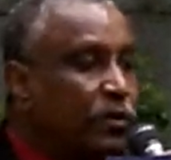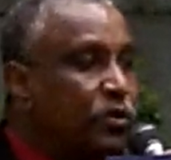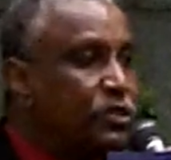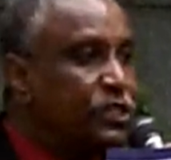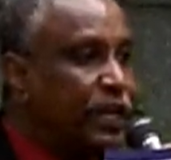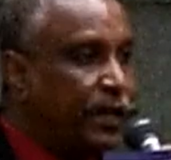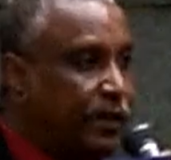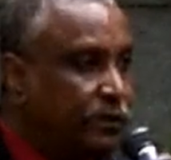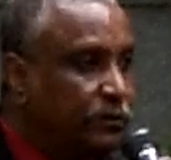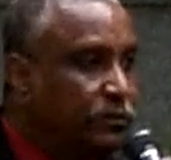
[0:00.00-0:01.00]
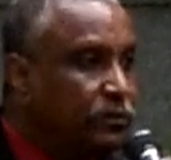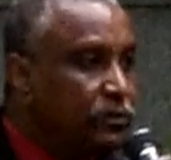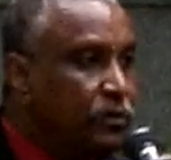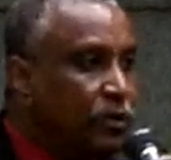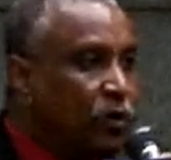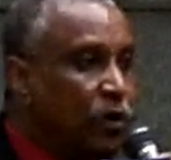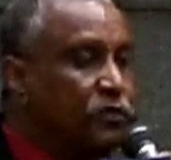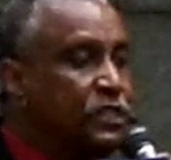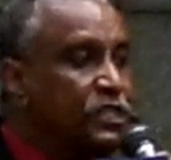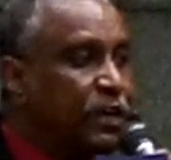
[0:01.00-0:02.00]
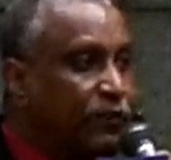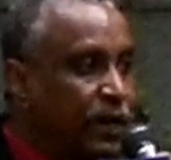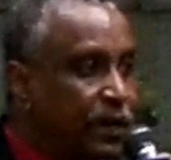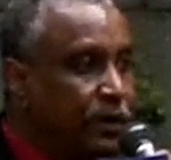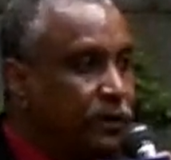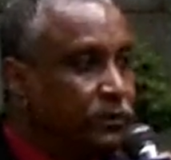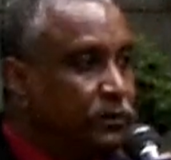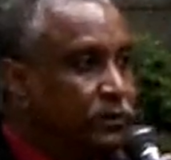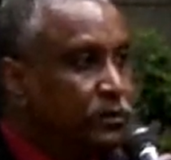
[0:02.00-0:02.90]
concerned of the suffering